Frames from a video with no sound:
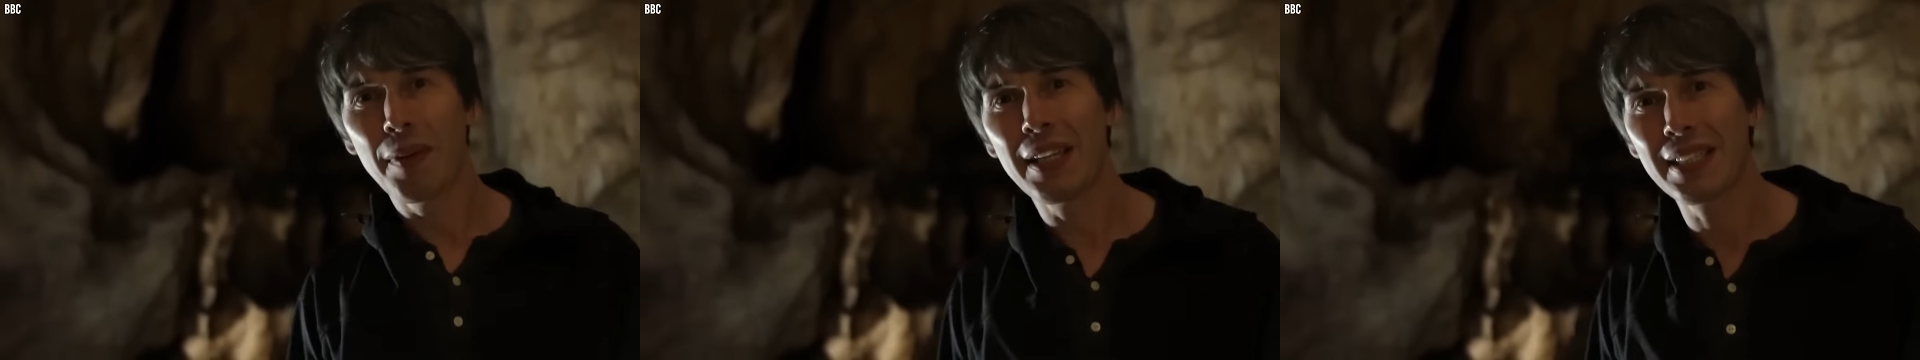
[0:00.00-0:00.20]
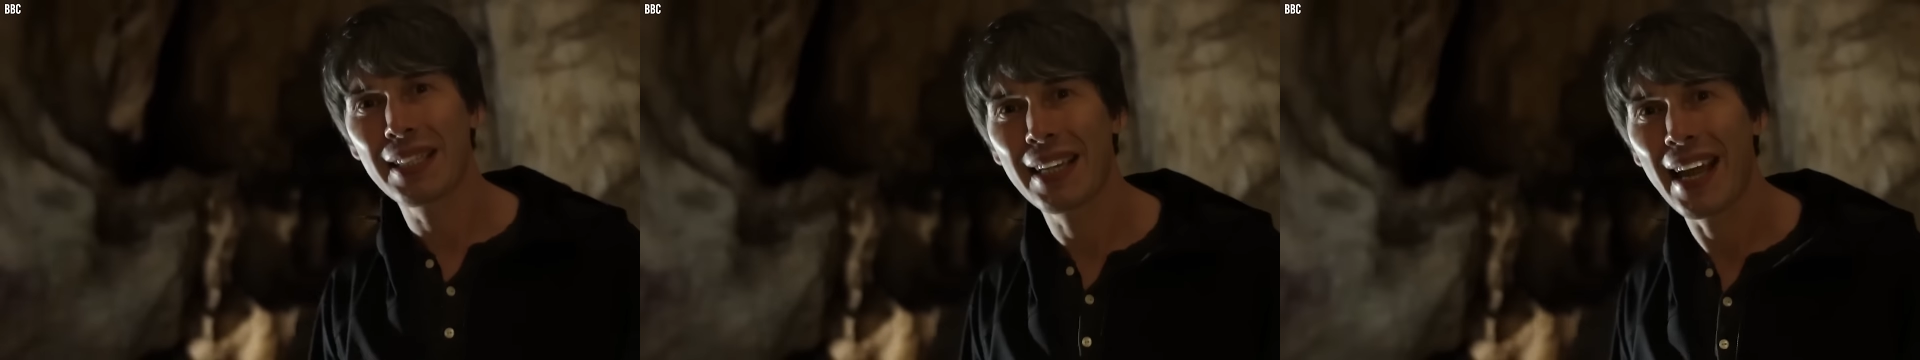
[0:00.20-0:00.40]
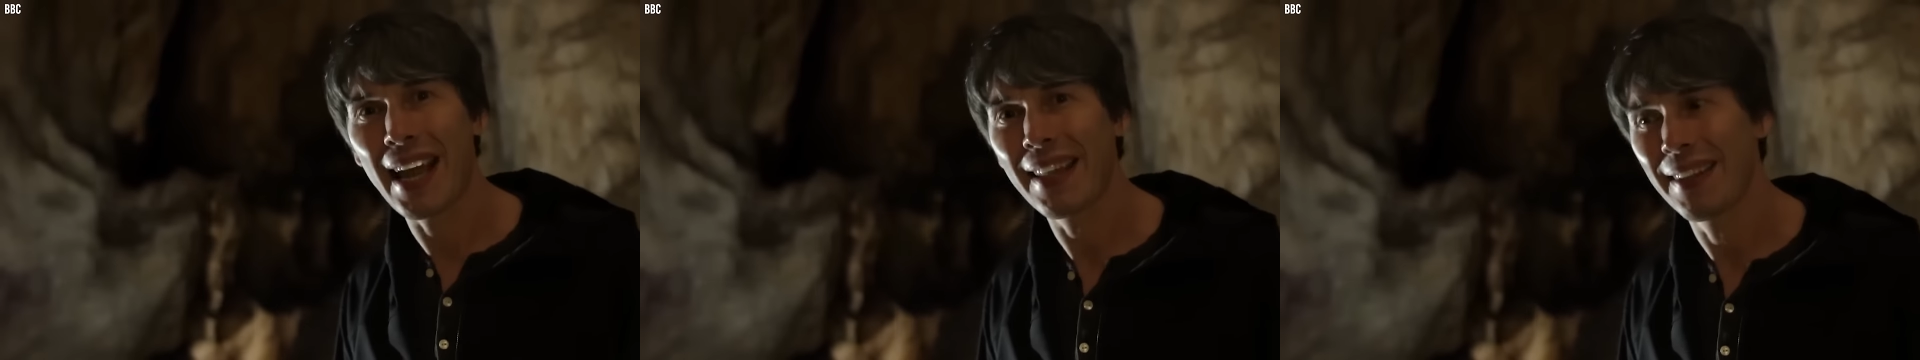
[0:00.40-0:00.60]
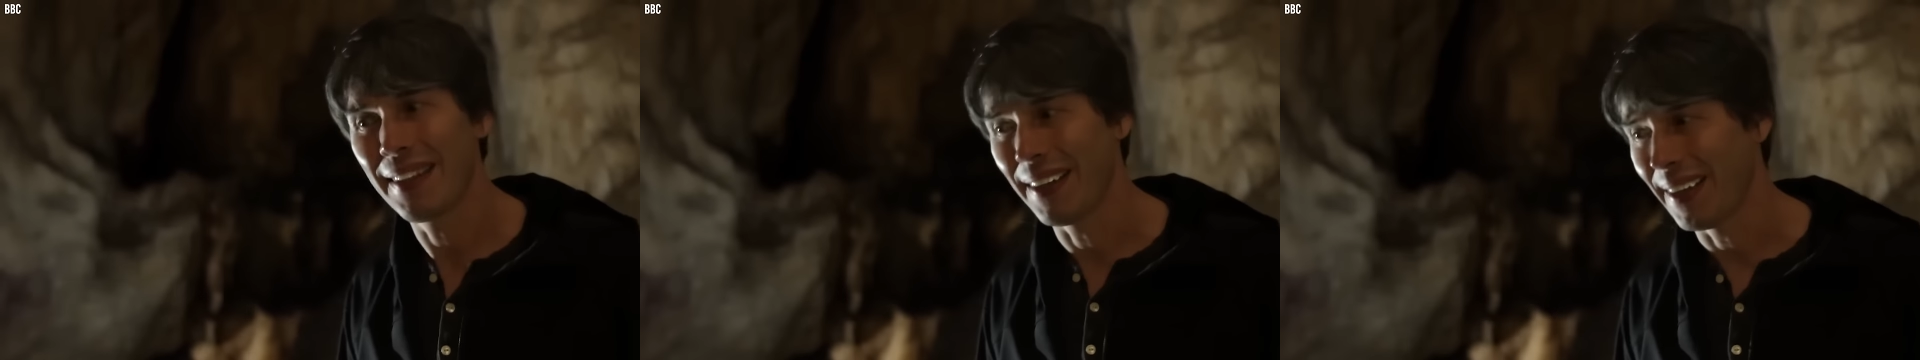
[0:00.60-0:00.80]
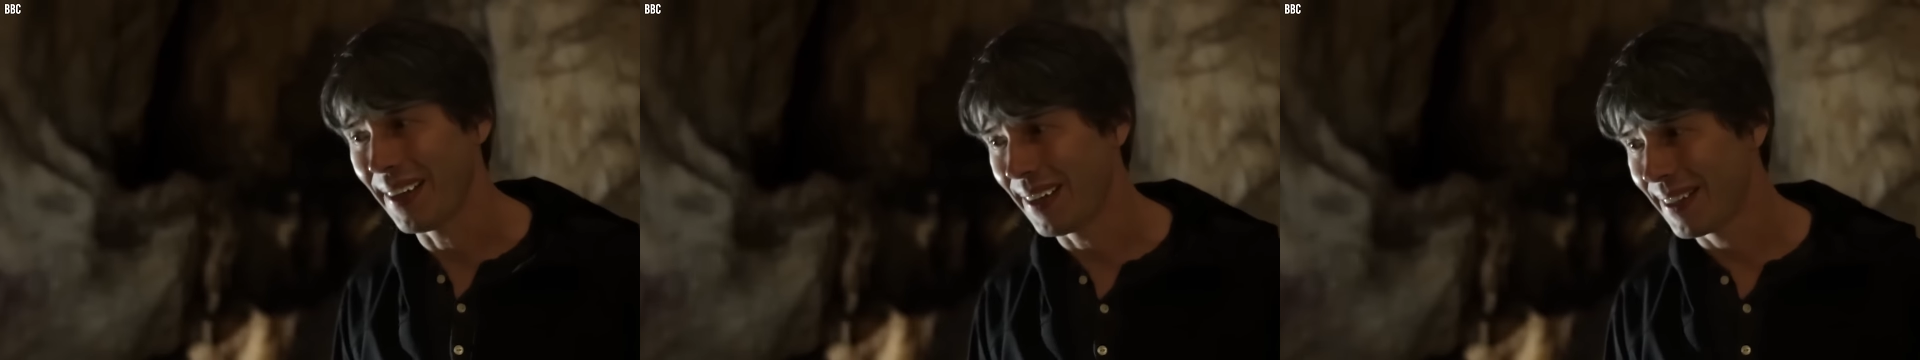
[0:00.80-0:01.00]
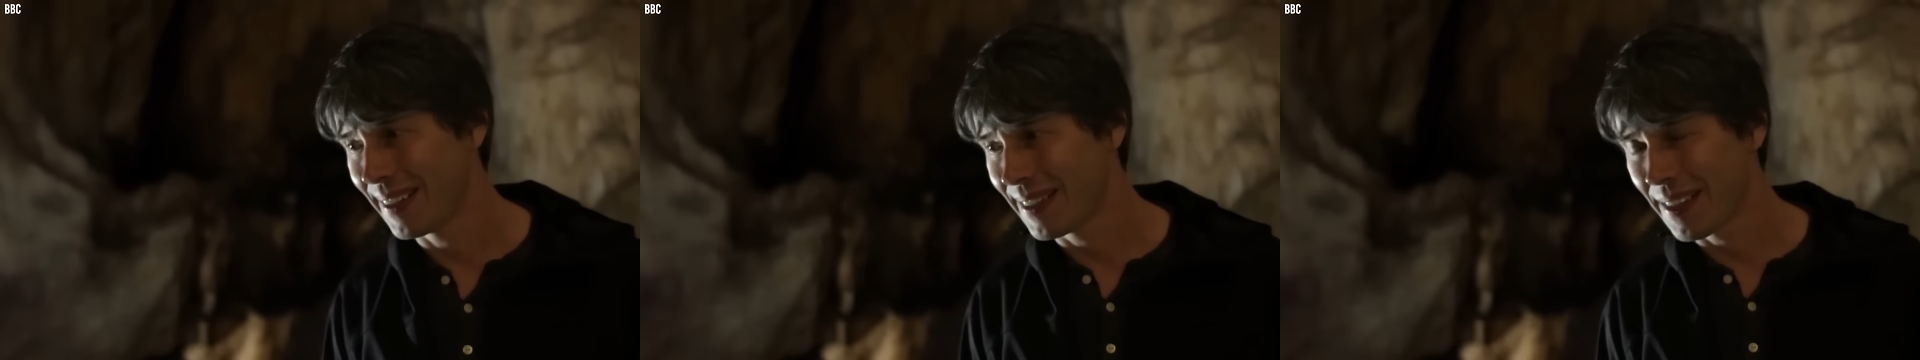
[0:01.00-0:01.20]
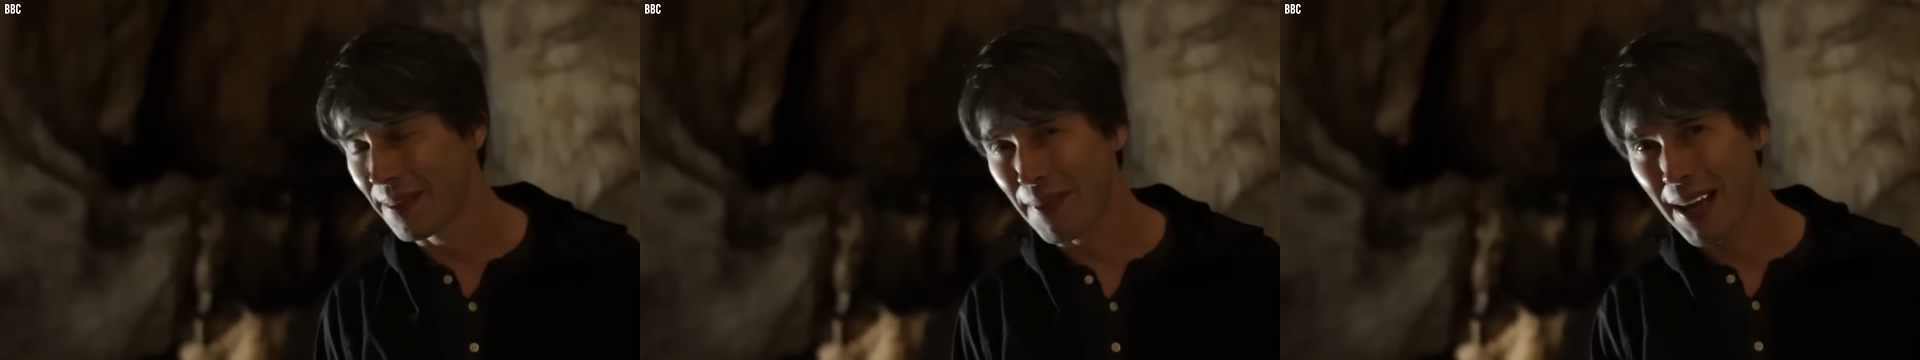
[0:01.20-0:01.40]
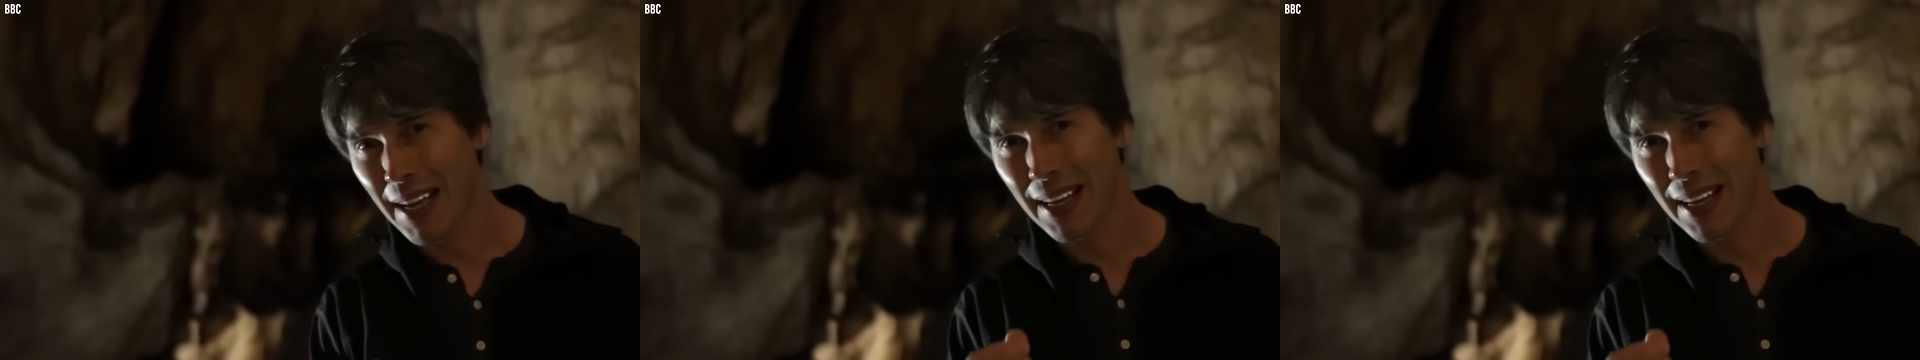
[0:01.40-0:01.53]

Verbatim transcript: placement of bones in the cave